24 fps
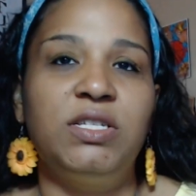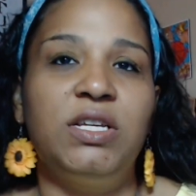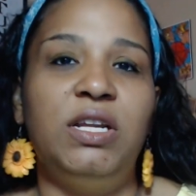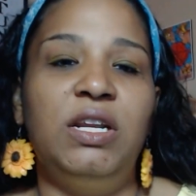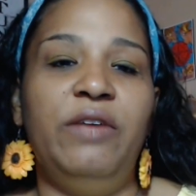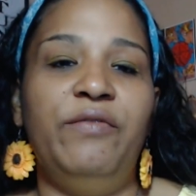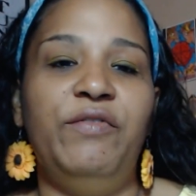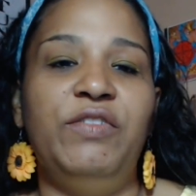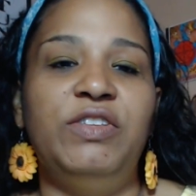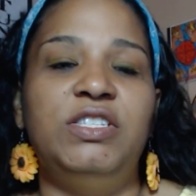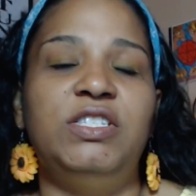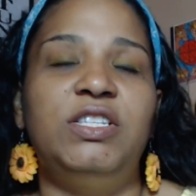And
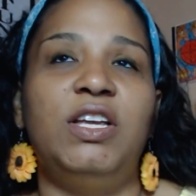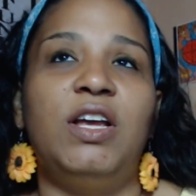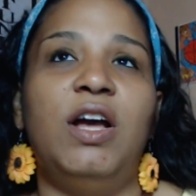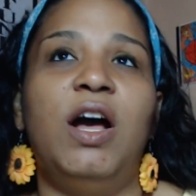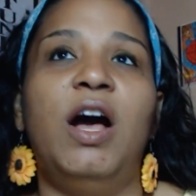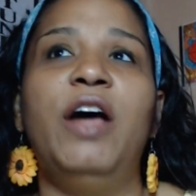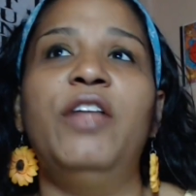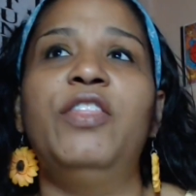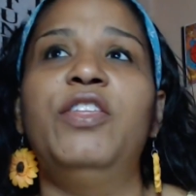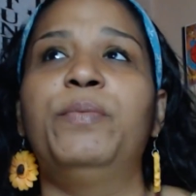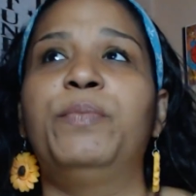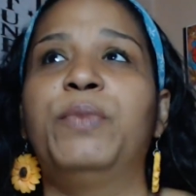if it's the
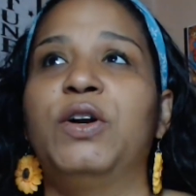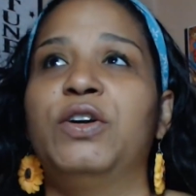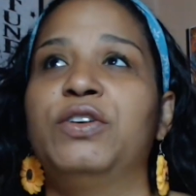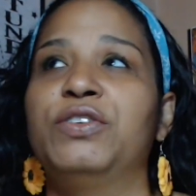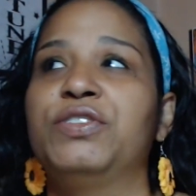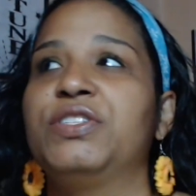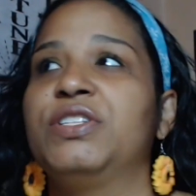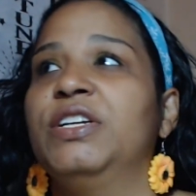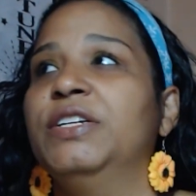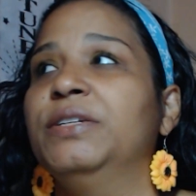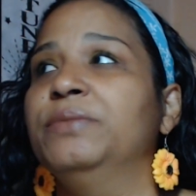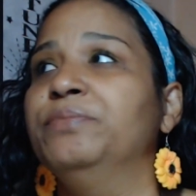other
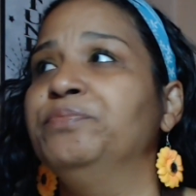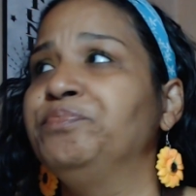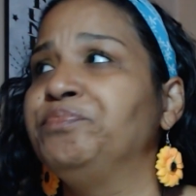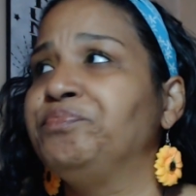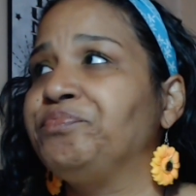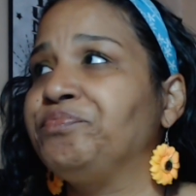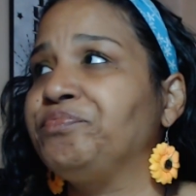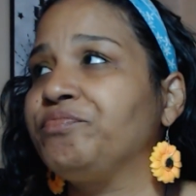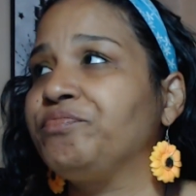person